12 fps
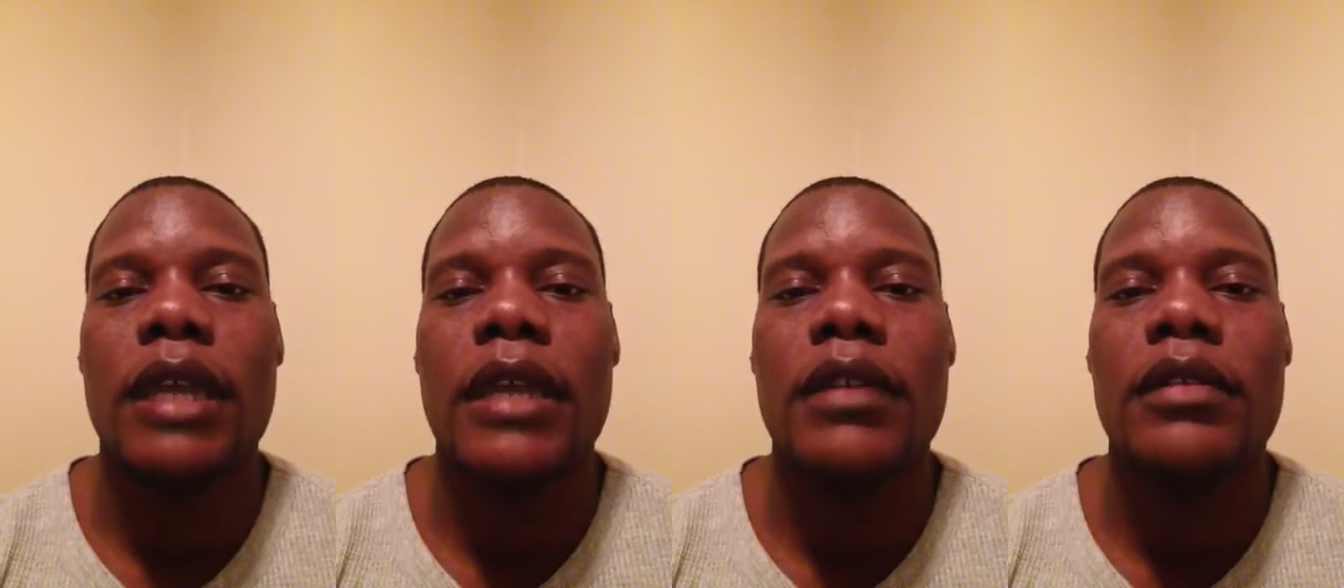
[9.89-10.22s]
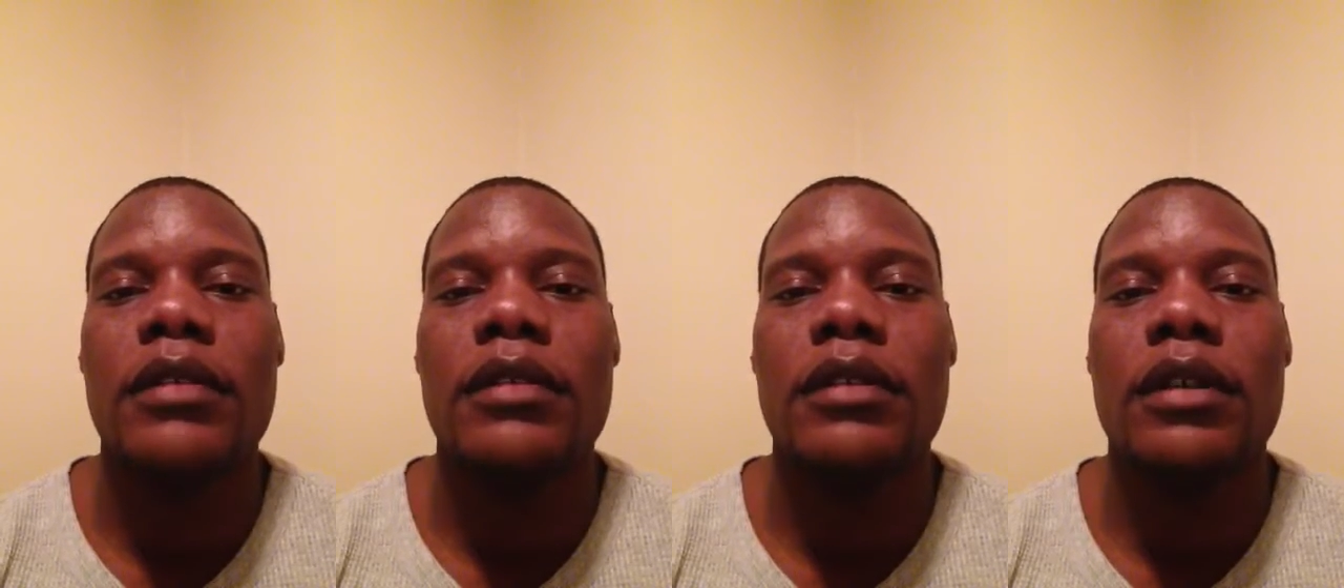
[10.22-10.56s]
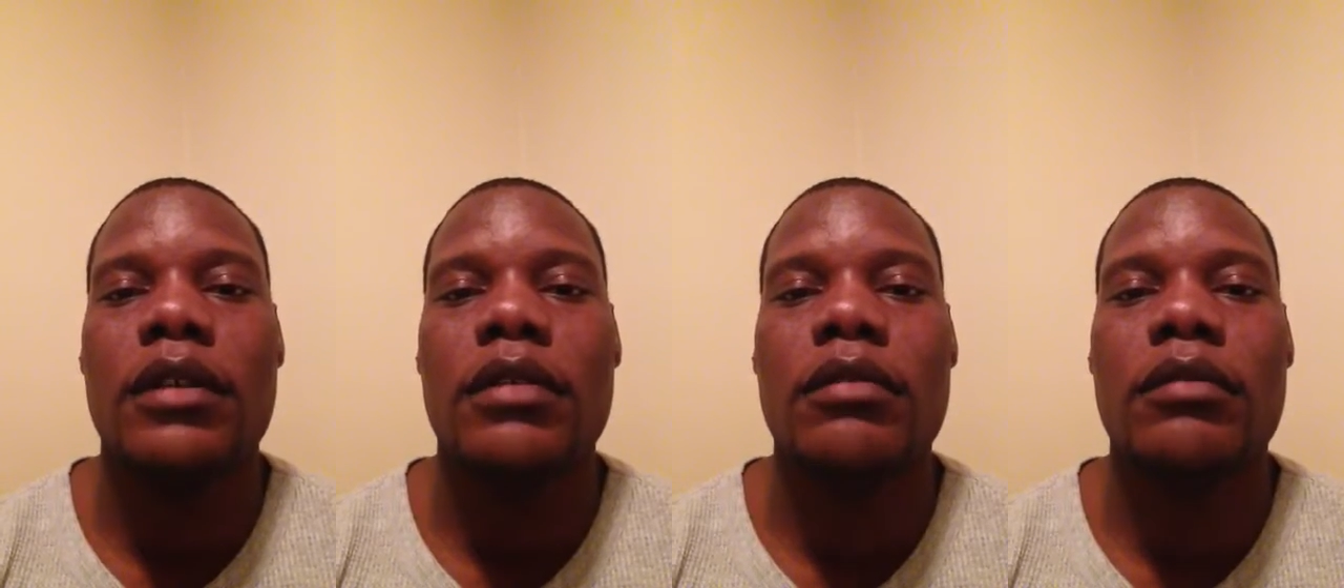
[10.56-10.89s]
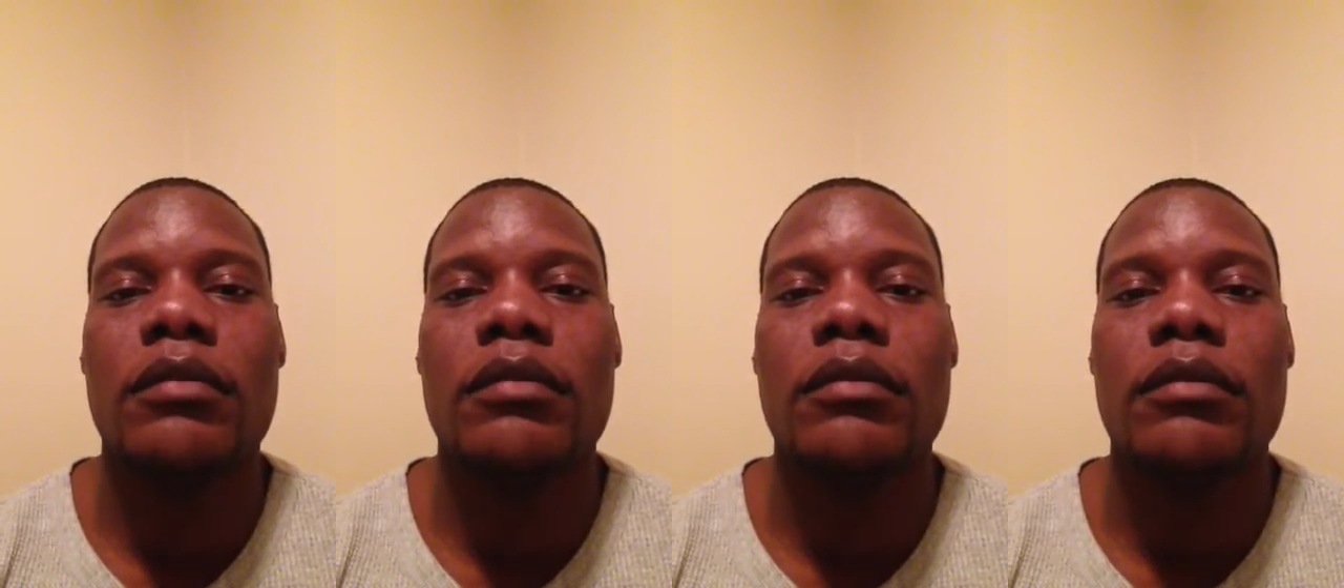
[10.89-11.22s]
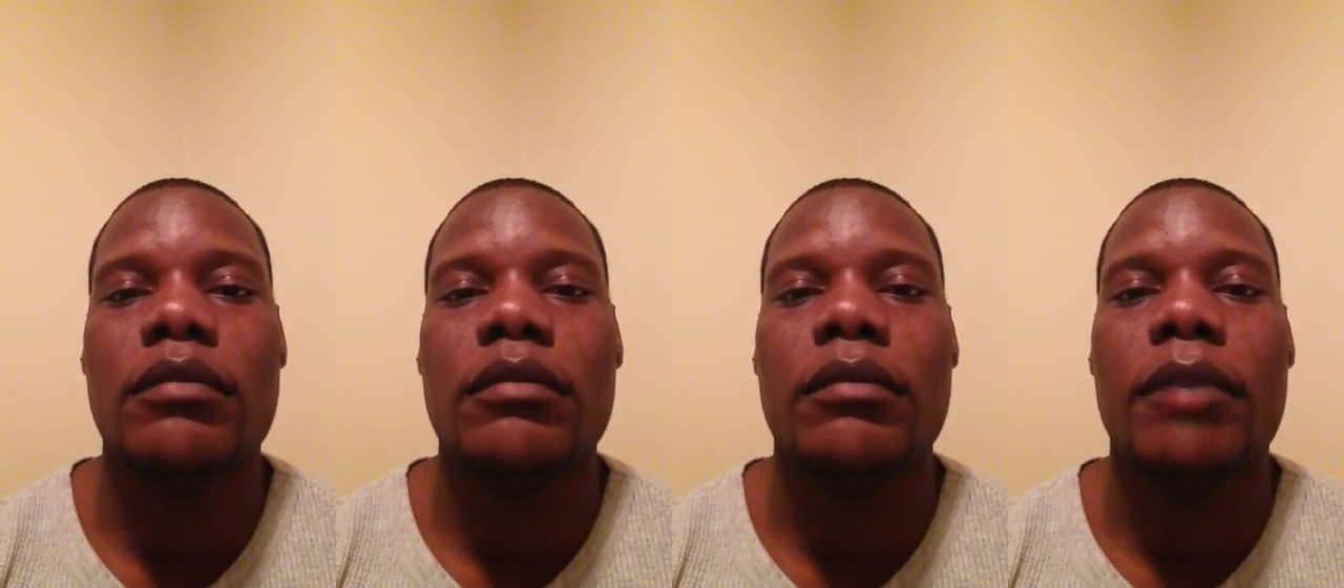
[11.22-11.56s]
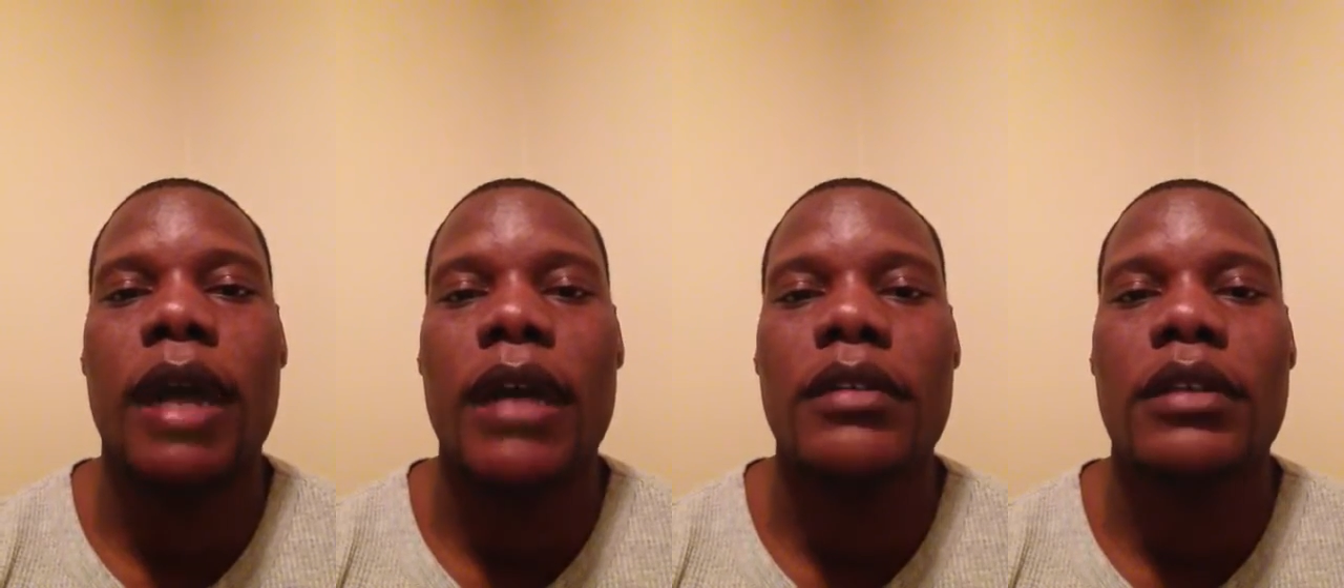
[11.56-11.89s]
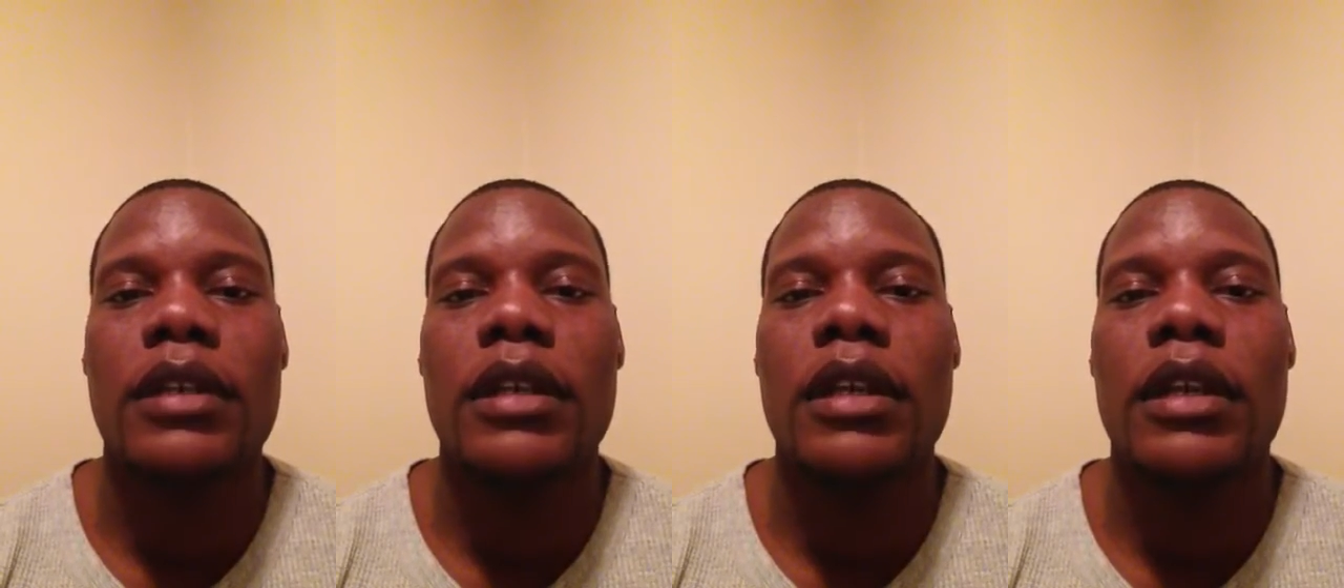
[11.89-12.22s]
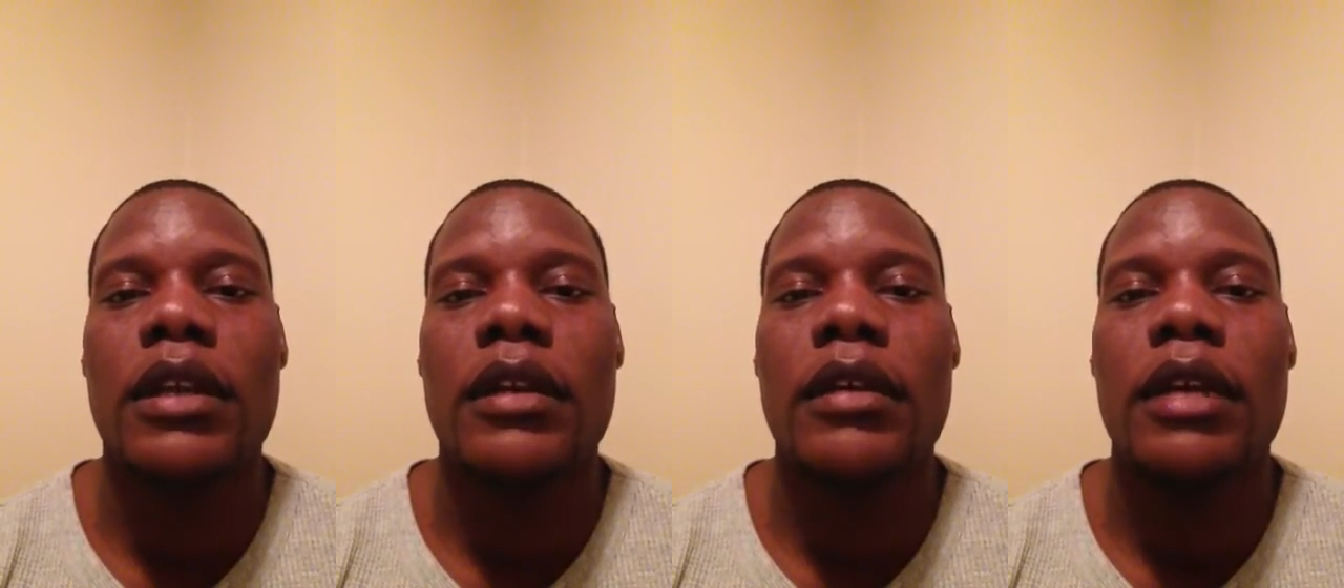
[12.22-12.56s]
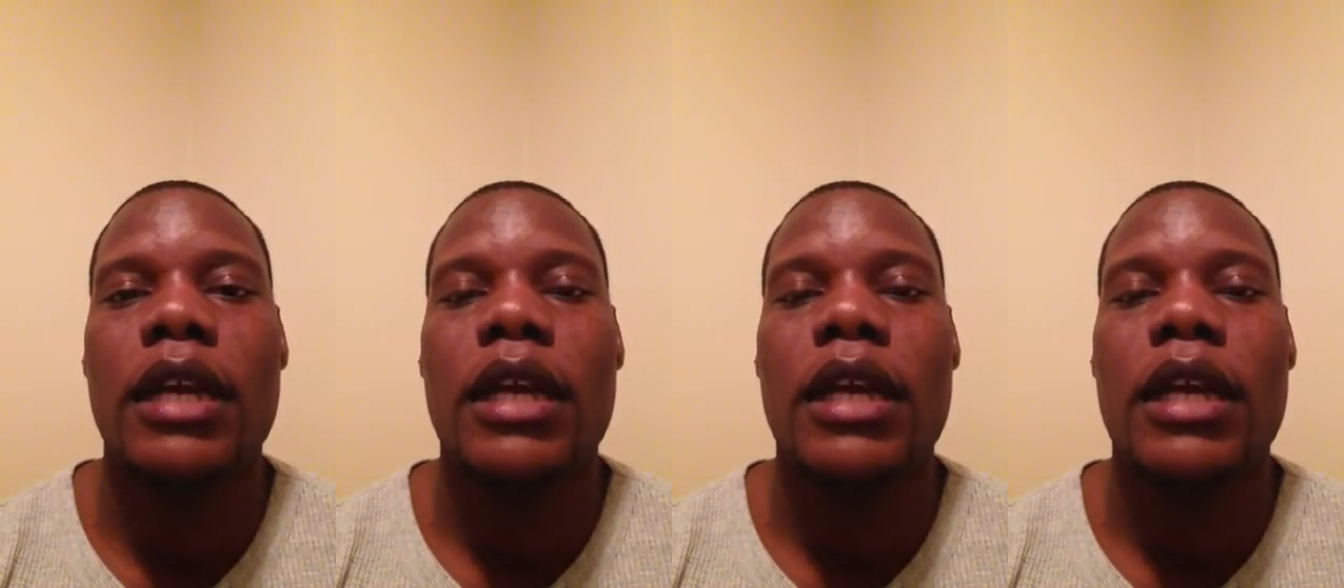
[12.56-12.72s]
nice, boxing in there.